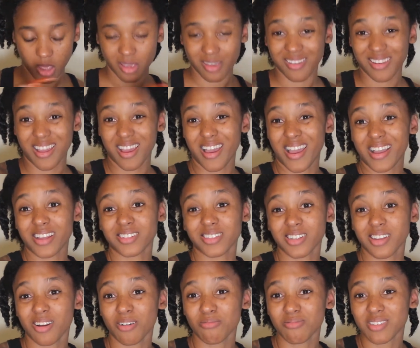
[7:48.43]
and I
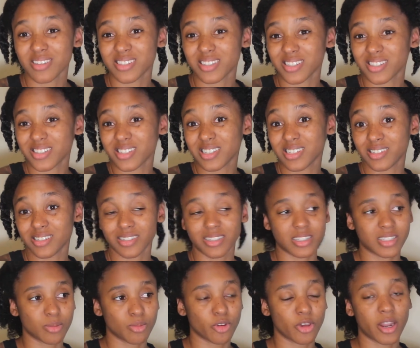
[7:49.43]
actually hope this is good
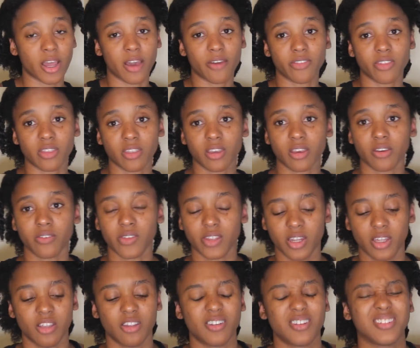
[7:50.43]
because I'm gonna have to think of
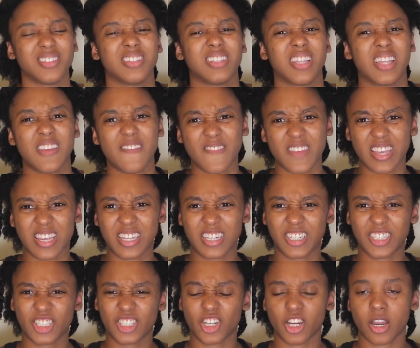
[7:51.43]
another leave-in
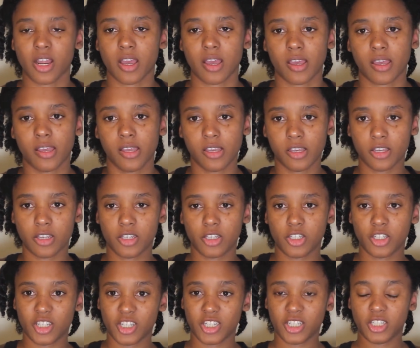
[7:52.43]
conditioner
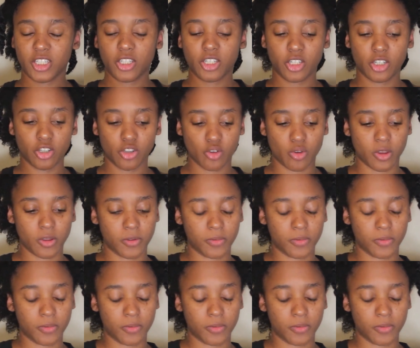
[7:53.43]
to do.